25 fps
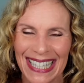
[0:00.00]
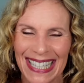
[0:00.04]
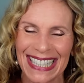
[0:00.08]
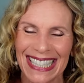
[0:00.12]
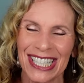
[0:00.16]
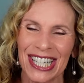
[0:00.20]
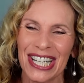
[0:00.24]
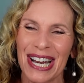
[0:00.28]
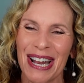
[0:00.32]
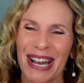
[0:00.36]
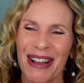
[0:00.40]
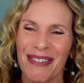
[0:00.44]

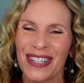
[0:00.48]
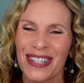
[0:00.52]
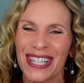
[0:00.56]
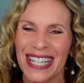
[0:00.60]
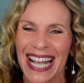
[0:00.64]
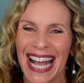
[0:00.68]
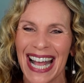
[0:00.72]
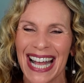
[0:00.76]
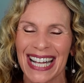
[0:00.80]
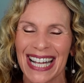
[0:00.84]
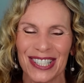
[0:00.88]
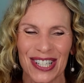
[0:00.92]
she never
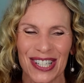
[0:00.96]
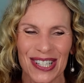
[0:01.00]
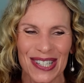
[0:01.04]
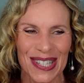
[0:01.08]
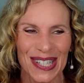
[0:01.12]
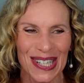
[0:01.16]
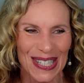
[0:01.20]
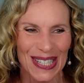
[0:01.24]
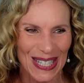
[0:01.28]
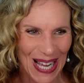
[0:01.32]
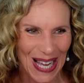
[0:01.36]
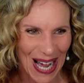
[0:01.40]
catches
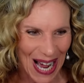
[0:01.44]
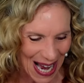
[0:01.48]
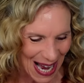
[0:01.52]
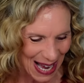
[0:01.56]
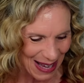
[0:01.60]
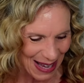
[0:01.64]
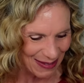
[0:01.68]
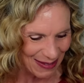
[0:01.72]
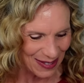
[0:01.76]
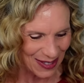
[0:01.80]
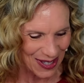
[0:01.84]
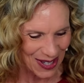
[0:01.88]

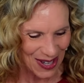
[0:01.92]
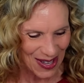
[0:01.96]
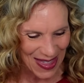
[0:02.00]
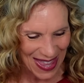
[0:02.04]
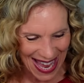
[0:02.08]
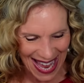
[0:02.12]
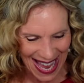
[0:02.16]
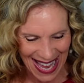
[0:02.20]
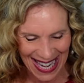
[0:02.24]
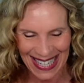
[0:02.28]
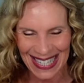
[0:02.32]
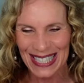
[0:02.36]
alive. so
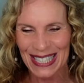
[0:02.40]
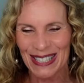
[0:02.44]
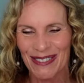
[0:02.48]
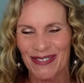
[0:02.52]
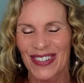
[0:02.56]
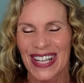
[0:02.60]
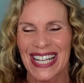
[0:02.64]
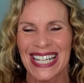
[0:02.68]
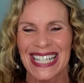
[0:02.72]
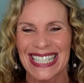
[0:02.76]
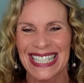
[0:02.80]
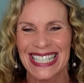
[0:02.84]
that is
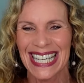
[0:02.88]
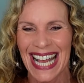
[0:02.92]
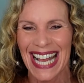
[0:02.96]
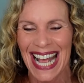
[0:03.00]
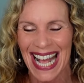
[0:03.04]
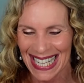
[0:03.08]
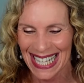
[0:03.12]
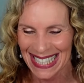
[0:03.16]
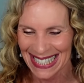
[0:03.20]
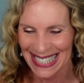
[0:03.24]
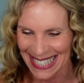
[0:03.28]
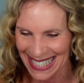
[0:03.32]

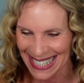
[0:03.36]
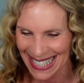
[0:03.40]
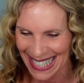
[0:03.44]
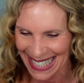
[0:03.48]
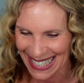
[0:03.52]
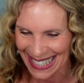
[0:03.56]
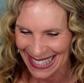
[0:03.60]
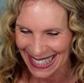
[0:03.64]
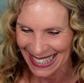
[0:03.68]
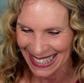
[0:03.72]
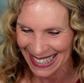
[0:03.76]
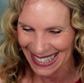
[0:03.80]
fantastic.
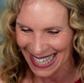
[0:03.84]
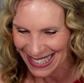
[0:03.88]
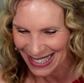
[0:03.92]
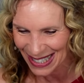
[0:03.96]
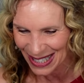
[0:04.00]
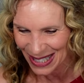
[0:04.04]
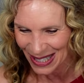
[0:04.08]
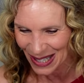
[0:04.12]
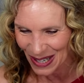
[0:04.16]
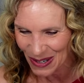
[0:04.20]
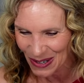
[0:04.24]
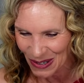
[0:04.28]
That's
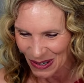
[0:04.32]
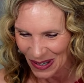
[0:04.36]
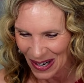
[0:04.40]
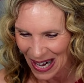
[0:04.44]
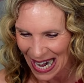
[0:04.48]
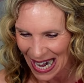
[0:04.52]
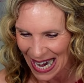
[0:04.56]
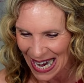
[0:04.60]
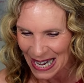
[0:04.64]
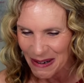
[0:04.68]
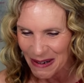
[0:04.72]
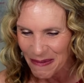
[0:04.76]
so
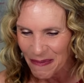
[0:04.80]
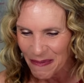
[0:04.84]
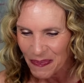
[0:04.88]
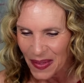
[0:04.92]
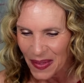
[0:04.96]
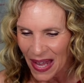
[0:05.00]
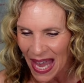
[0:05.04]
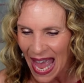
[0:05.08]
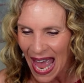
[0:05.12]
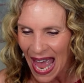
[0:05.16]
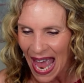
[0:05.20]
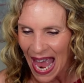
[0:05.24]
great.
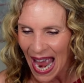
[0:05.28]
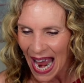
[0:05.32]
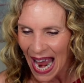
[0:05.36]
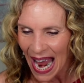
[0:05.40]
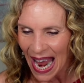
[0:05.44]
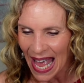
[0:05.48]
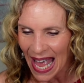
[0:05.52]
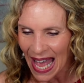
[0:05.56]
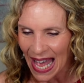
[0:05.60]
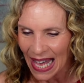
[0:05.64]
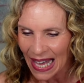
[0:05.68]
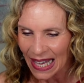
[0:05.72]

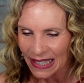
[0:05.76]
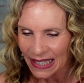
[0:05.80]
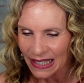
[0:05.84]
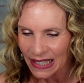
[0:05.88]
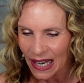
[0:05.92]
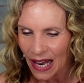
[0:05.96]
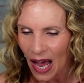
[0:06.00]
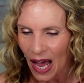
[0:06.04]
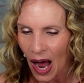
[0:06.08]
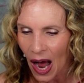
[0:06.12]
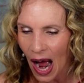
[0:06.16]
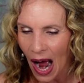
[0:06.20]

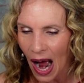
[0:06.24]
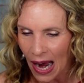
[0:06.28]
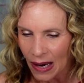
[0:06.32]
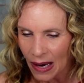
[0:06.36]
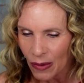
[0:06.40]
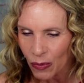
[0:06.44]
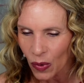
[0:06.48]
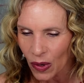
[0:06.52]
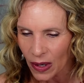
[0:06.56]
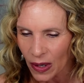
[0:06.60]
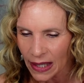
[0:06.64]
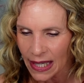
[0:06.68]
And
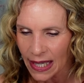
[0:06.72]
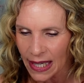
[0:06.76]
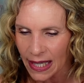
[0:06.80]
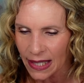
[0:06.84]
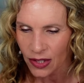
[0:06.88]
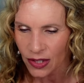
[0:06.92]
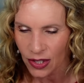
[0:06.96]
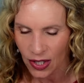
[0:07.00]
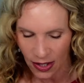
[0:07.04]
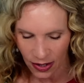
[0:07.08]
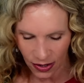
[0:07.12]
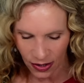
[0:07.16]
I want to
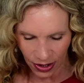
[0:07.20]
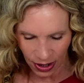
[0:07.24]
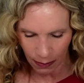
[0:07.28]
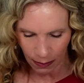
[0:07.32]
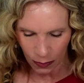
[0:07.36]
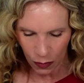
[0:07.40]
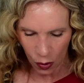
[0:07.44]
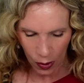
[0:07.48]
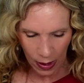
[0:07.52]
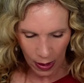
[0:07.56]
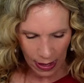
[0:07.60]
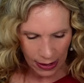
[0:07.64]
get to some
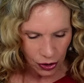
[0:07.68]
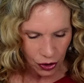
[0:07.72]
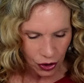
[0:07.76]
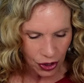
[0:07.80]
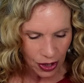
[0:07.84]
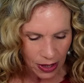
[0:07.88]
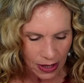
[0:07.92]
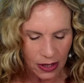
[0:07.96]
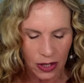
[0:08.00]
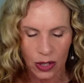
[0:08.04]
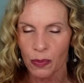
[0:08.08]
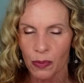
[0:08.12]

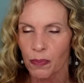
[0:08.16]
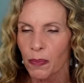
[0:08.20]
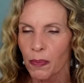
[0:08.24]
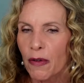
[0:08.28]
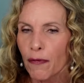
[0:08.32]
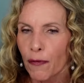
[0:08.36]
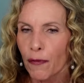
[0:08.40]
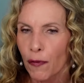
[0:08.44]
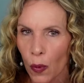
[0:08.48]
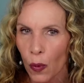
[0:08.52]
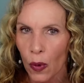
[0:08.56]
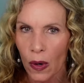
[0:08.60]
questions
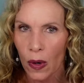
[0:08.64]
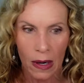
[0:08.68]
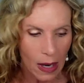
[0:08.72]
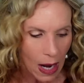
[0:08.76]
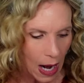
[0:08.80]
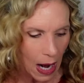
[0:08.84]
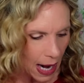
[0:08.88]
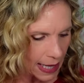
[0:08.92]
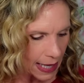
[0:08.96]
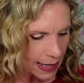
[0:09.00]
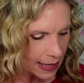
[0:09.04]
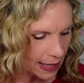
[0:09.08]
before
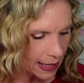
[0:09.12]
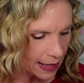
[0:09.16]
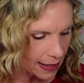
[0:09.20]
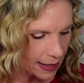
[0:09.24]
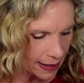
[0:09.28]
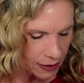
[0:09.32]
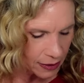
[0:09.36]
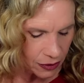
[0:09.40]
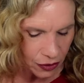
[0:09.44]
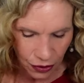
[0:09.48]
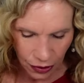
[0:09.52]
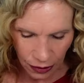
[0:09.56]
I get
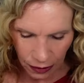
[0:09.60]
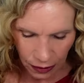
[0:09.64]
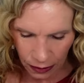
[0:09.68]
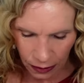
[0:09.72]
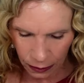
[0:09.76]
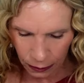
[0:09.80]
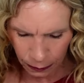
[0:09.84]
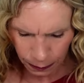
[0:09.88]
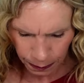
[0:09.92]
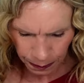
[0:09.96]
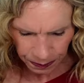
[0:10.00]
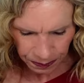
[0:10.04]

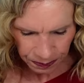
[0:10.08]
into